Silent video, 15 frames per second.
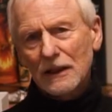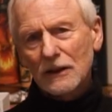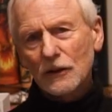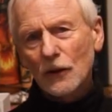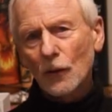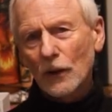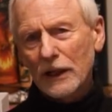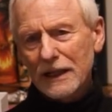
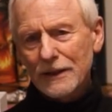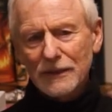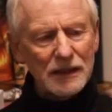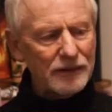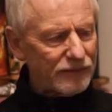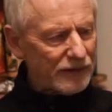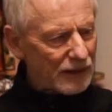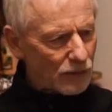low
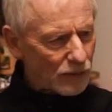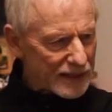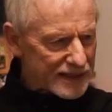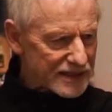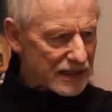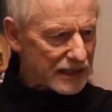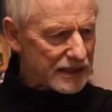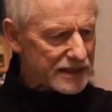ABV
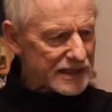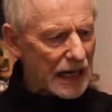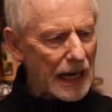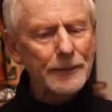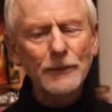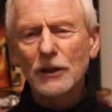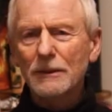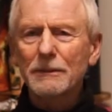whiskeys,
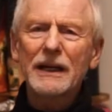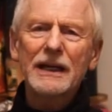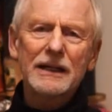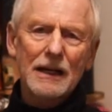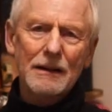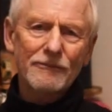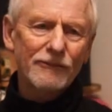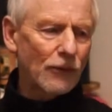I'm going to make
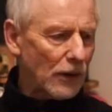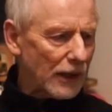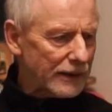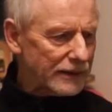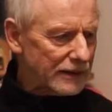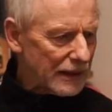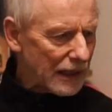up for it.